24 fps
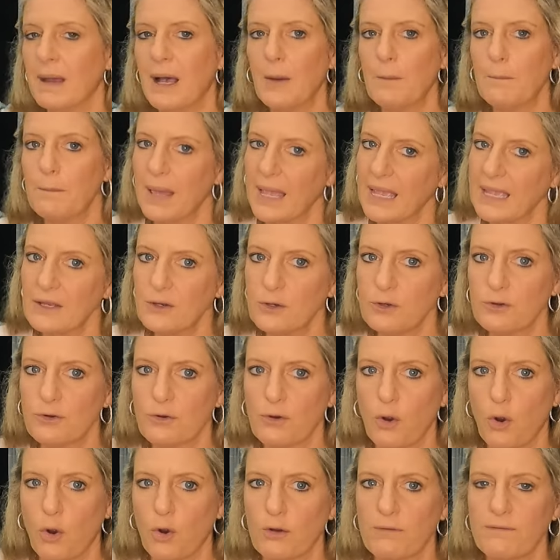about painting
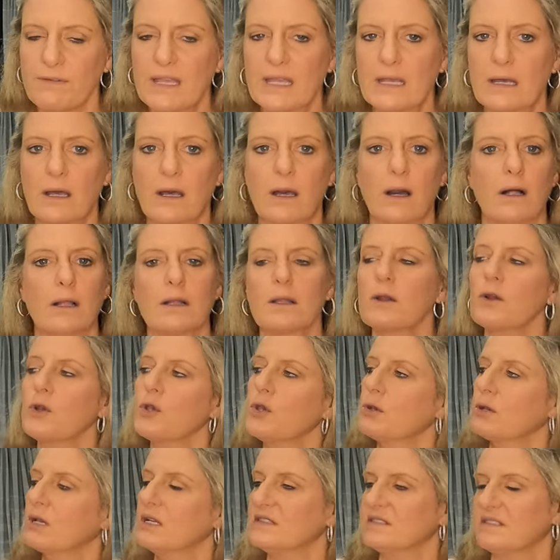your RV a color,
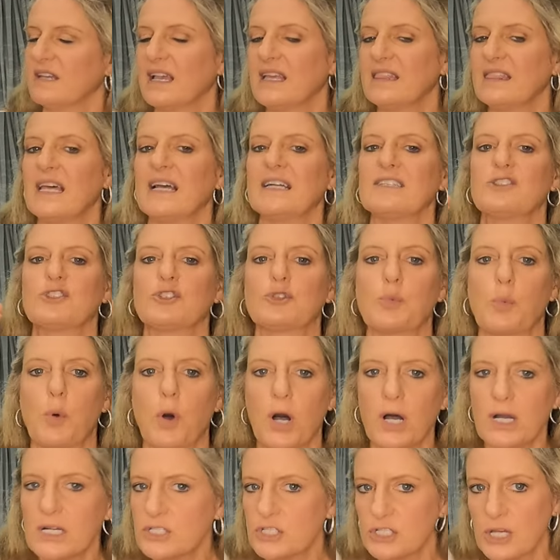you can take that
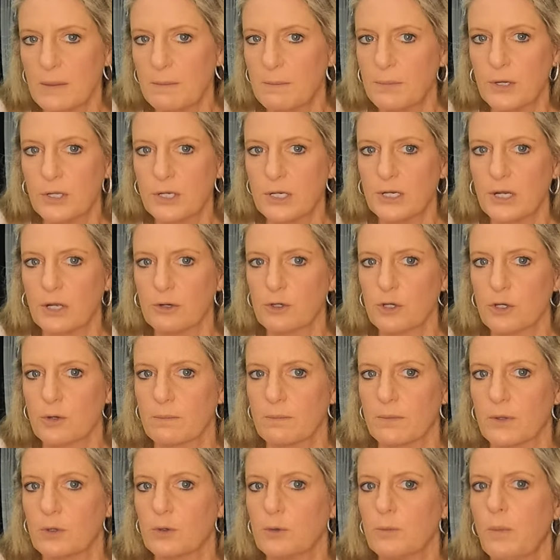swatch and put it on your
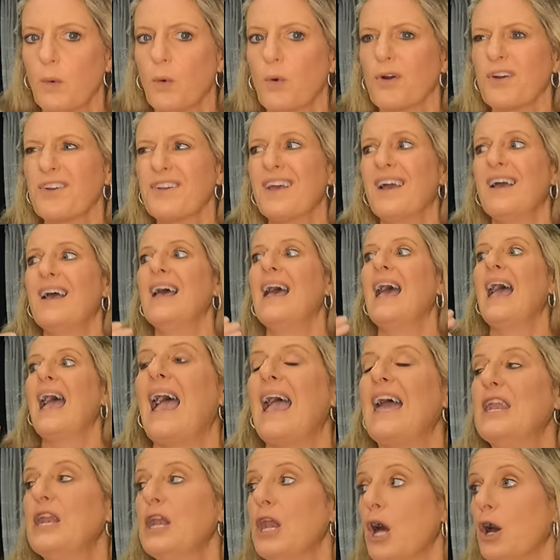mood board
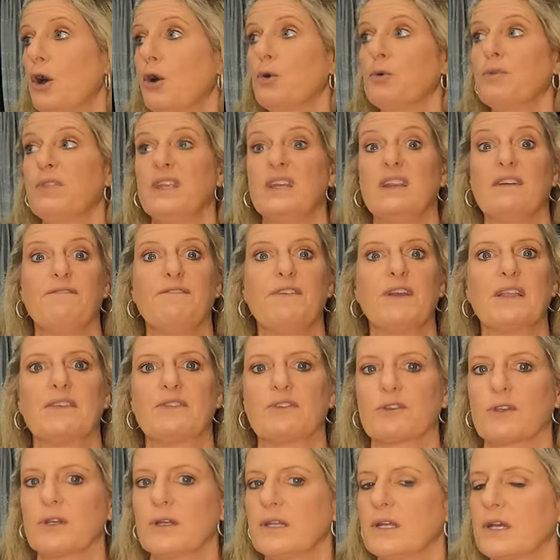and know that if
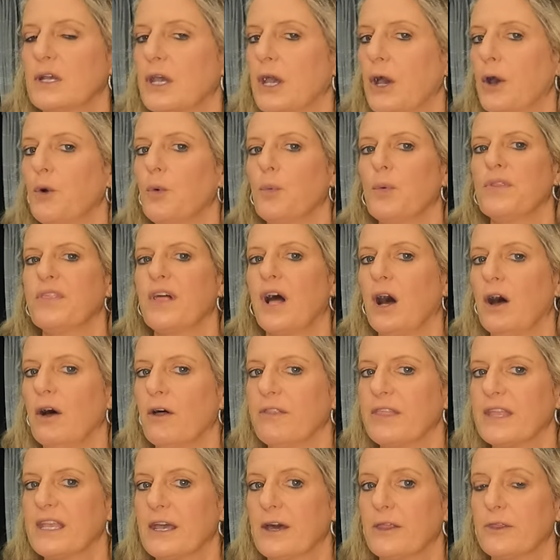it's gonna go with
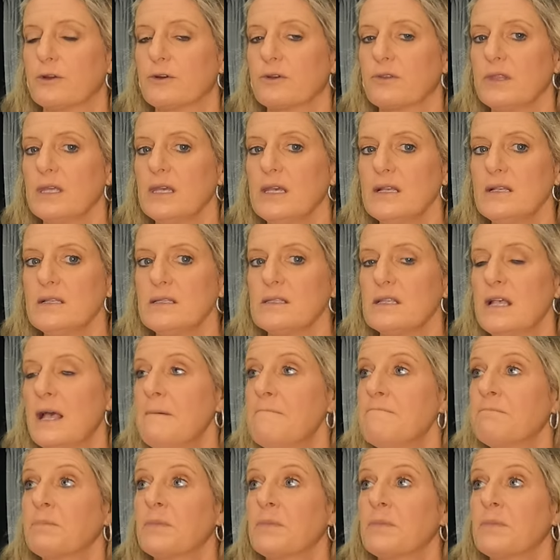all the other things.